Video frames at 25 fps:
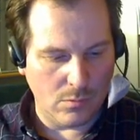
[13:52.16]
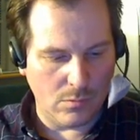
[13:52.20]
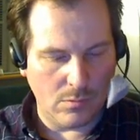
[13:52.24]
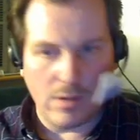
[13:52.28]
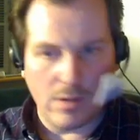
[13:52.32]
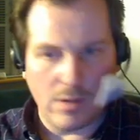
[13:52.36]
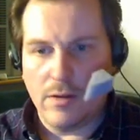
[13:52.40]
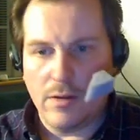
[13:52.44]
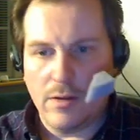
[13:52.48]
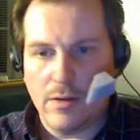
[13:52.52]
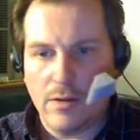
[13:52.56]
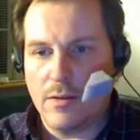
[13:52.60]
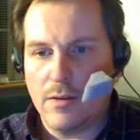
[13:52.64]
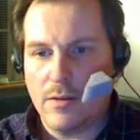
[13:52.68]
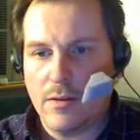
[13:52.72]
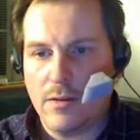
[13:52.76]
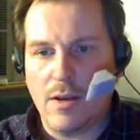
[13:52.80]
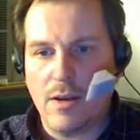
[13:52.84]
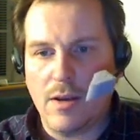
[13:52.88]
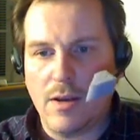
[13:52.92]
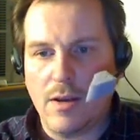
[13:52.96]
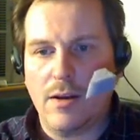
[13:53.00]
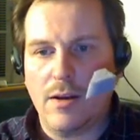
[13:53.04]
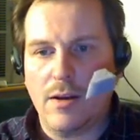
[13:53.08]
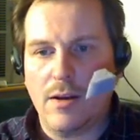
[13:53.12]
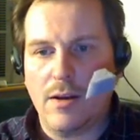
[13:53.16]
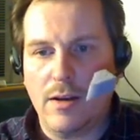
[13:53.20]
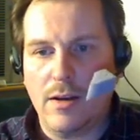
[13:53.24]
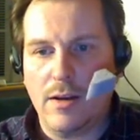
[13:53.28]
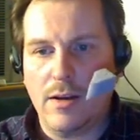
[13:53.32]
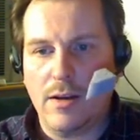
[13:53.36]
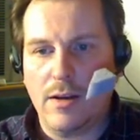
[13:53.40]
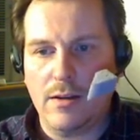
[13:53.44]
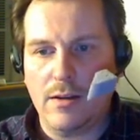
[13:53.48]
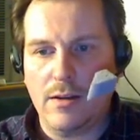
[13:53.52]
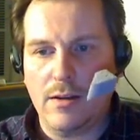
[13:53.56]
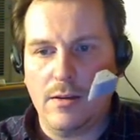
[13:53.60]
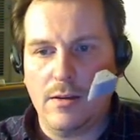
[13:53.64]
Yeah,
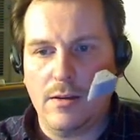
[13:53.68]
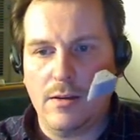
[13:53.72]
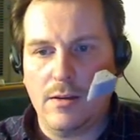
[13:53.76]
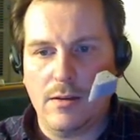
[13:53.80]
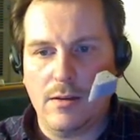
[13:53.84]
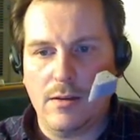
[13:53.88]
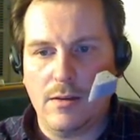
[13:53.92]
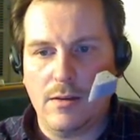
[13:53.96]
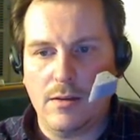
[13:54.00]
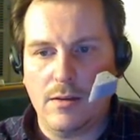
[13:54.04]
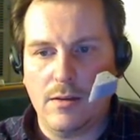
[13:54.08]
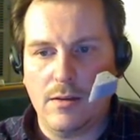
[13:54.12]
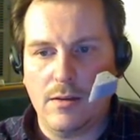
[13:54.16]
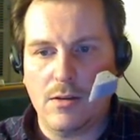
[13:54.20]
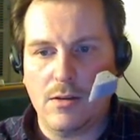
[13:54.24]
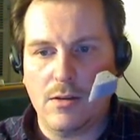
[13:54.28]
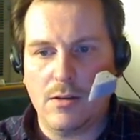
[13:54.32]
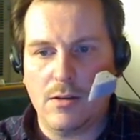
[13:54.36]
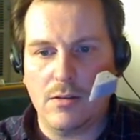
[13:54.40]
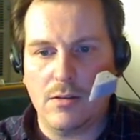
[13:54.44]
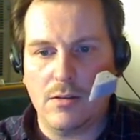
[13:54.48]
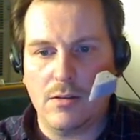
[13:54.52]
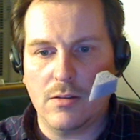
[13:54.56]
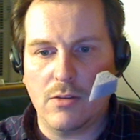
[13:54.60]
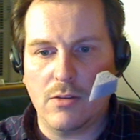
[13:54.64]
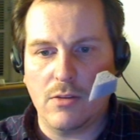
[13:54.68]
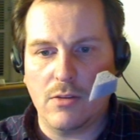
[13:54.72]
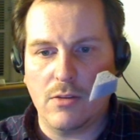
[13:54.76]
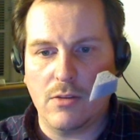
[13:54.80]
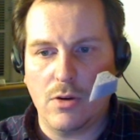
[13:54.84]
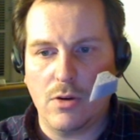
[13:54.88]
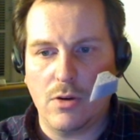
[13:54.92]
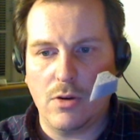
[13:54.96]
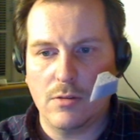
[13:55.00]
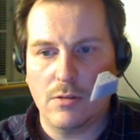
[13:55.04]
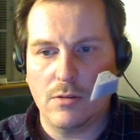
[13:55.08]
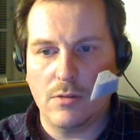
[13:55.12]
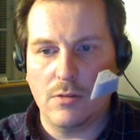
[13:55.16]
I got that wrong.
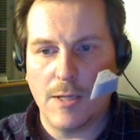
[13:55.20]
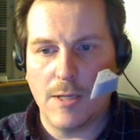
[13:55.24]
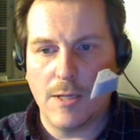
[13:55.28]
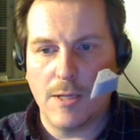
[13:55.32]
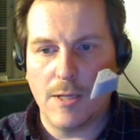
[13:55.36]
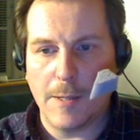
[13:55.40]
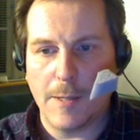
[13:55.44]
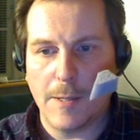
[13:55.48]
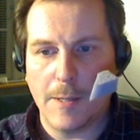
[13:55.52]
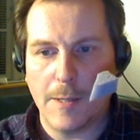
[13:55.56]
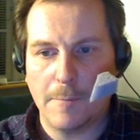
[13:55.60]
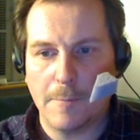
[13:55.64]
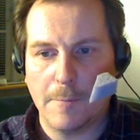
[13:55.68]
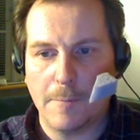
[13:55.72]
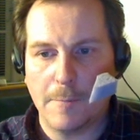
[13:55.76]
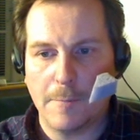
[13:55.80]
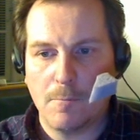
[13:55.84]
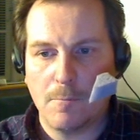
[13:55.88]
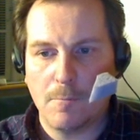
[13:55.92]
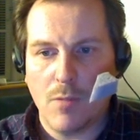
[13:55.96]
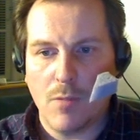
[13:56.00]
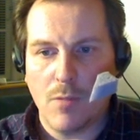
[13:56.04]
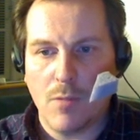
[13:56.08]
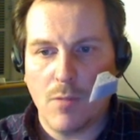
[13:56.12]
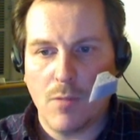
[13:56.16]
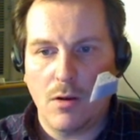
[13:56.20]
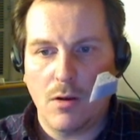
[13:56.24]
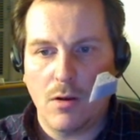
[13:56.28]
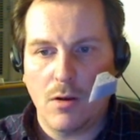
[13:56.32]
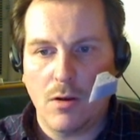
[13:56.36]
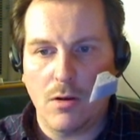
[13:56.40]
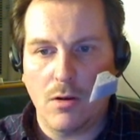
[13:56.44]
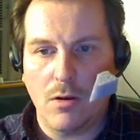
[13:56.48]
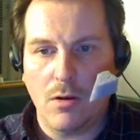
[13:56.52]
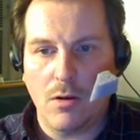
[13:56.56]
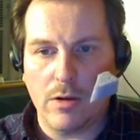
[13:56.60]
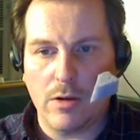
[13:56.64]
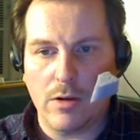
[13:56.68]
Log
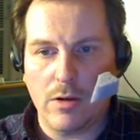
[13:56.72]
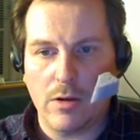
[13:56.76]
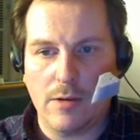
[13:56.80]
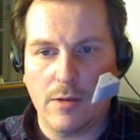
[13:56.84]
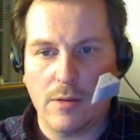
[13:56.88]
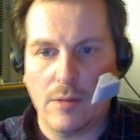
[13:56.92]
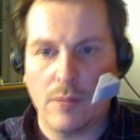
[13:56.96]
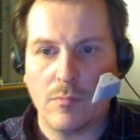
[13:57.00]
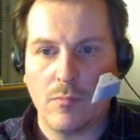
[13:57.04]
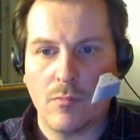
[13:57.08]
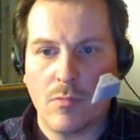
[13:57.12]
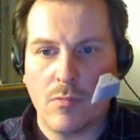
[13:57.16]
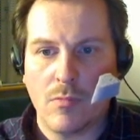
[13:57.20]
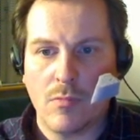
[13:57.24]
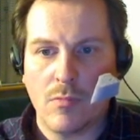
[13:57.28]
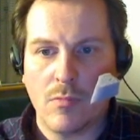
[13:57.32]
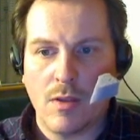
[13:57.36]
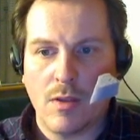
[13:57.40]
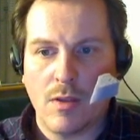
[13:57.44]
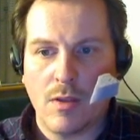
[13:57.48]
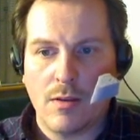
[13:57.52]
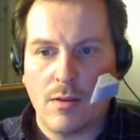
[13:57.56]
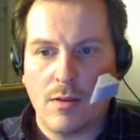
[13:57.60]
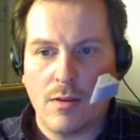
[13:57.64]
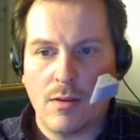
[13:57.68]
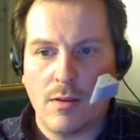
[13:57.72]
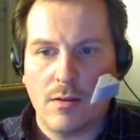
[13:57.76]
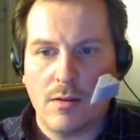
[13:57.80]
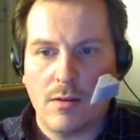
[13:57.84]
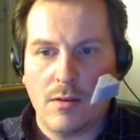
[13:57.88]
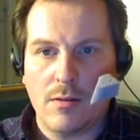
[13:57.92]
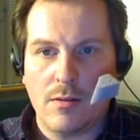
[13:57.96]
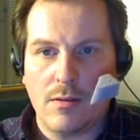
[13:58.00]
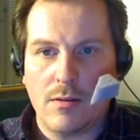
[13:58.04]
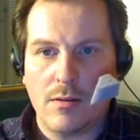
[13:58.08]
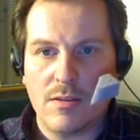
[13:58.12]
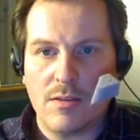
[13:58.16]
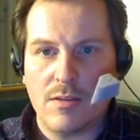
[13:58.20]
in. This
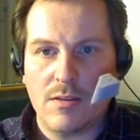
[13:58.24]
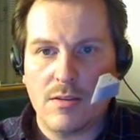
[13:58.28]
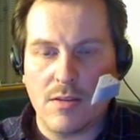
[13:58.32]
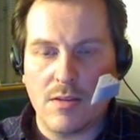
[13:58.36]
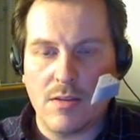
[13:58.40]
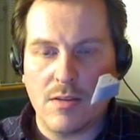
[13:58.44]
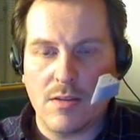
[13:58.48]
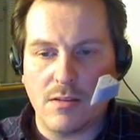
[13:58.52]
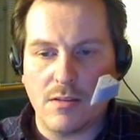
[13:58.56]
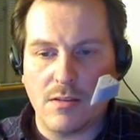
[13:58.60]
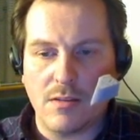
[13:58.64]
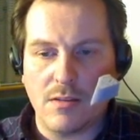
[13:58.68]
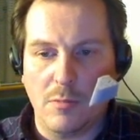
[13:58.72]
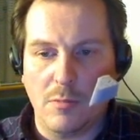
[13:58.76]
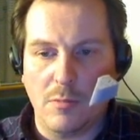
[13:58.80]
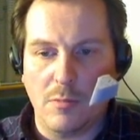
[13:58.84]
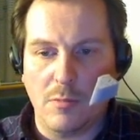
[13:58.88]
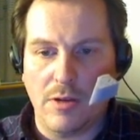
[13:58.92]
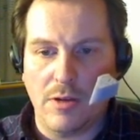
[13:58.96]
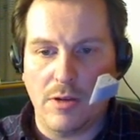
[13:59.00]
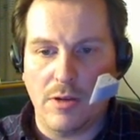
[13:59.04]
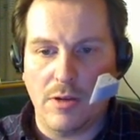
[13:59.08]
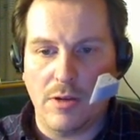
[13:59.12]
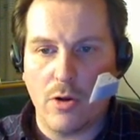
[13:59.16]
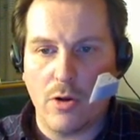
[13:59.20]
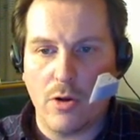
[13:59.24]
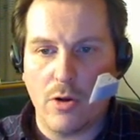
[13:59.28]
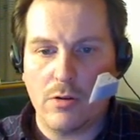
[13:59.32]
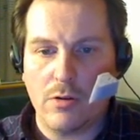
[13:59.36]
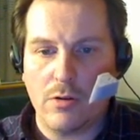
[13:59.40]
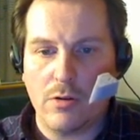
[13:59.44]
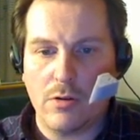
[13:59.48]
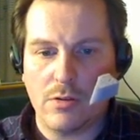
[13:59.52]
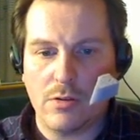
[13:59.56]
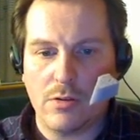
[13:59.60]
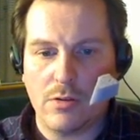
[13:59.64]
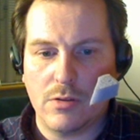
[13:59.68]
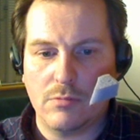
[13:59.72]
takes a little bit longer, so
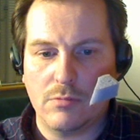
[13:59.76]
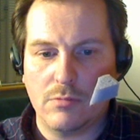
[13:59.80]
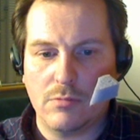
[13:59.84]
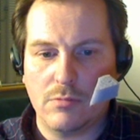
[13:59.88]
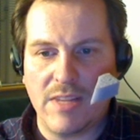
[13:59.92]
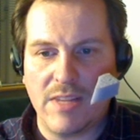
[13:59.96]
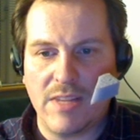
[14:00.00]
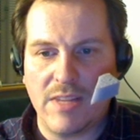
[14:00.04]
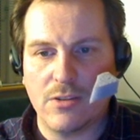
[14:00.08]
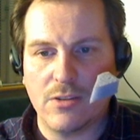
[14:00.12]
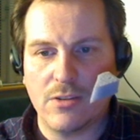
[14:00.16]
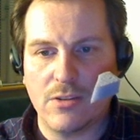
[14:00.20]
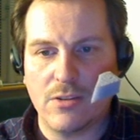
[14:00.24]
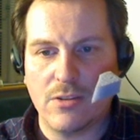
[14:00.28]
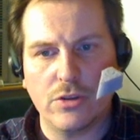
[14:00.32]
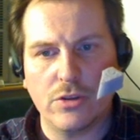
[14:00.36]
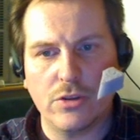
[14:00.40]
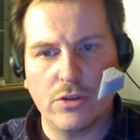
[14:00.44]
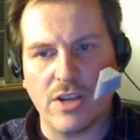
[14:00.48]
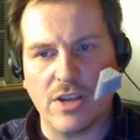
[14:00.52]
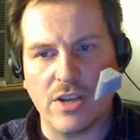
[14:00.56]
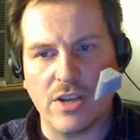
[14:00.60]
that's a good sign.